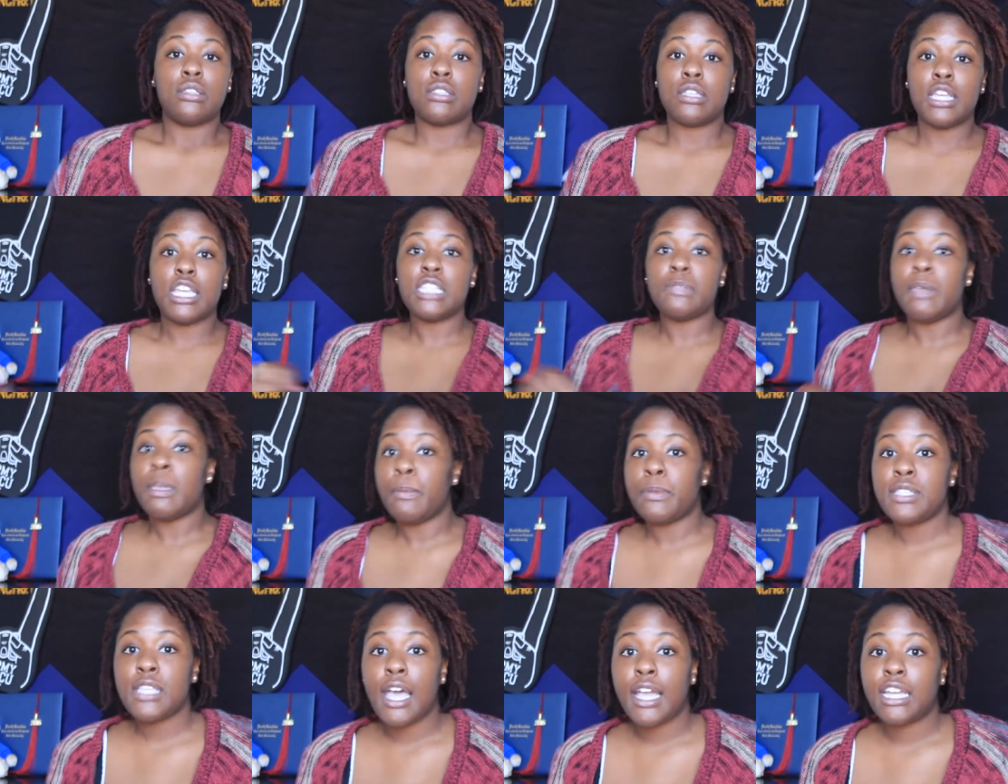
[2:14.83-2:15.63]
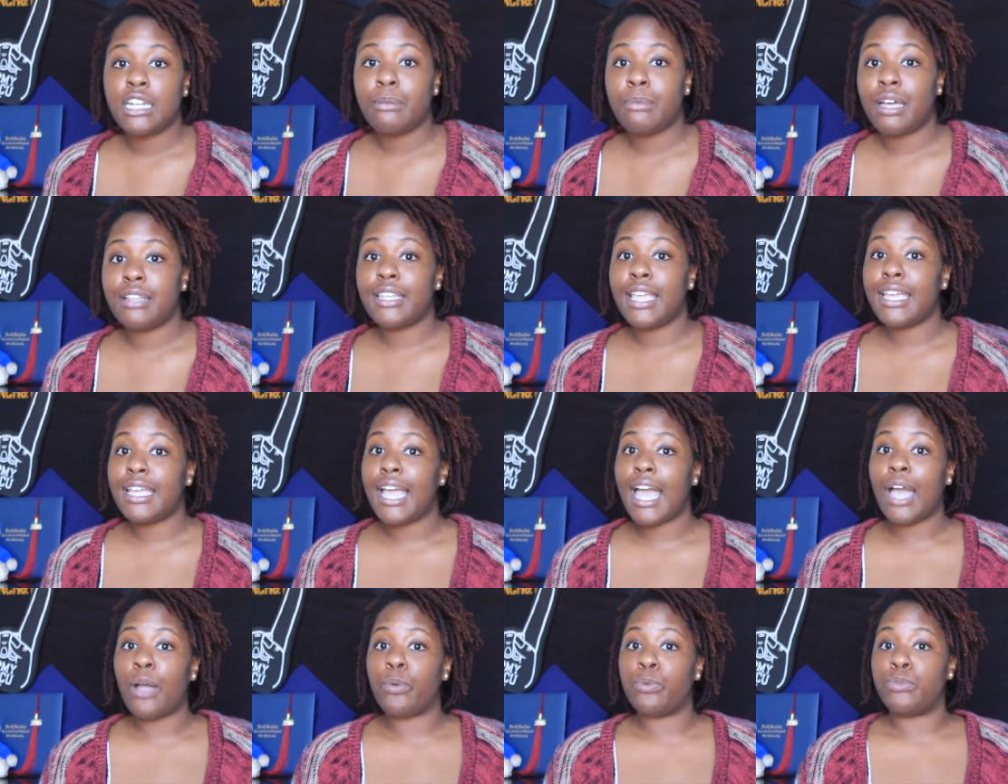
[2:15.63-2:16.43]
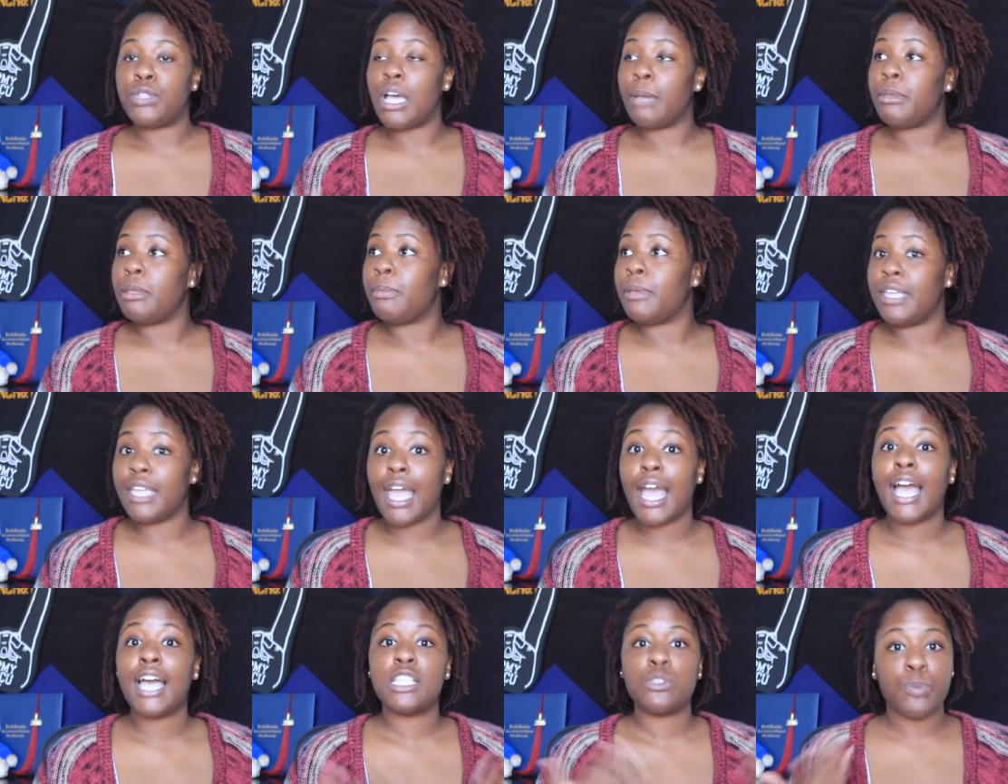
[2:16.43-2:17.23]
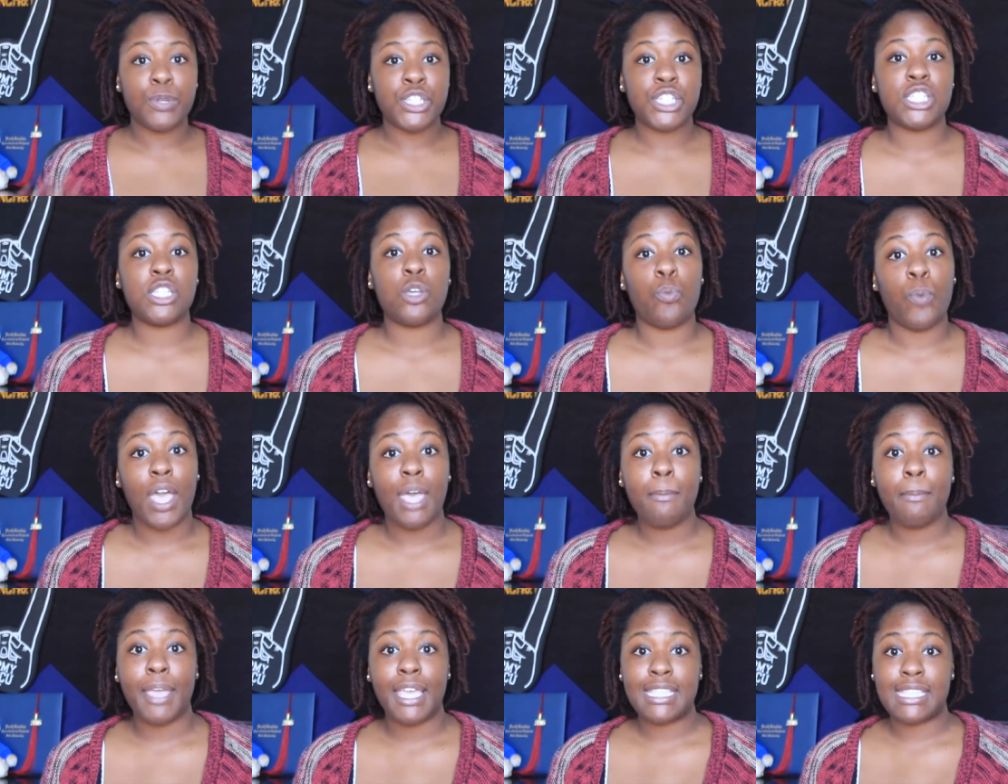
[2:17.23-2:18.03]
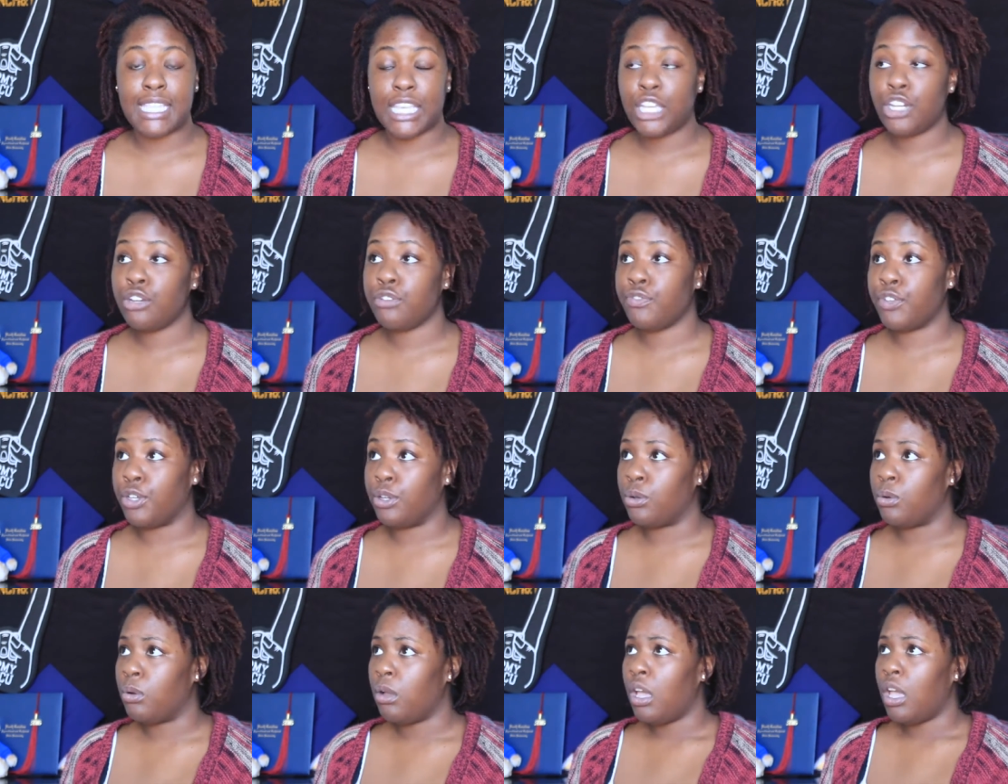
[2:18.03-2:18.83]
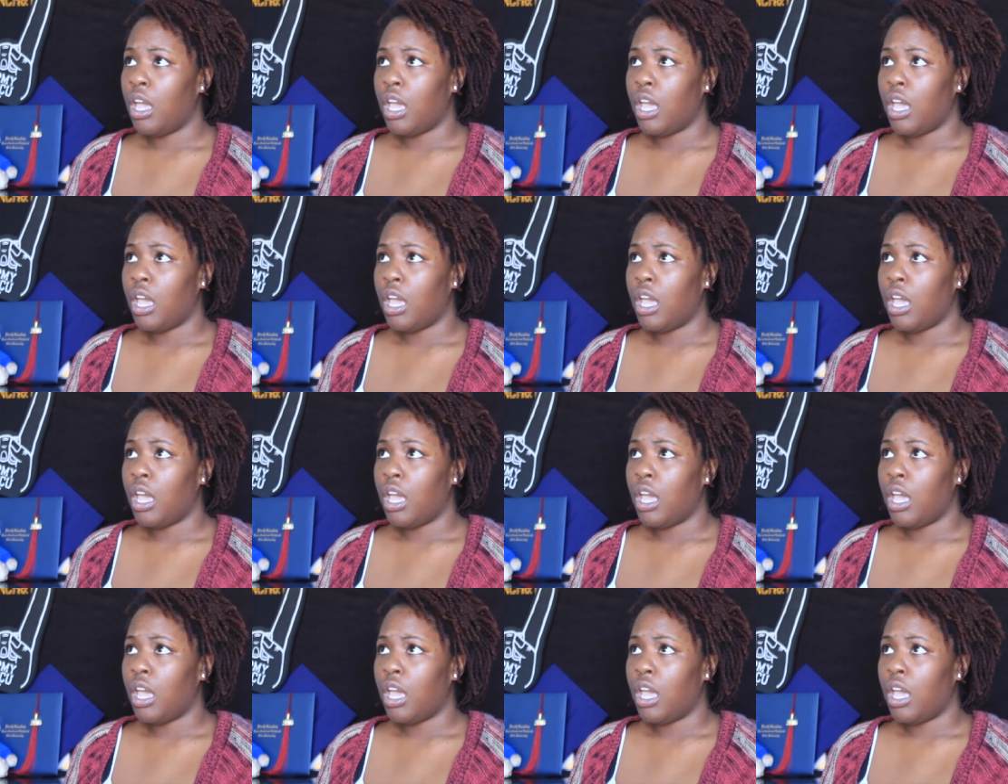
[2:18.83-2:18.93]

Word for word: So these people talking about they got WBIs, which is a web-based interview.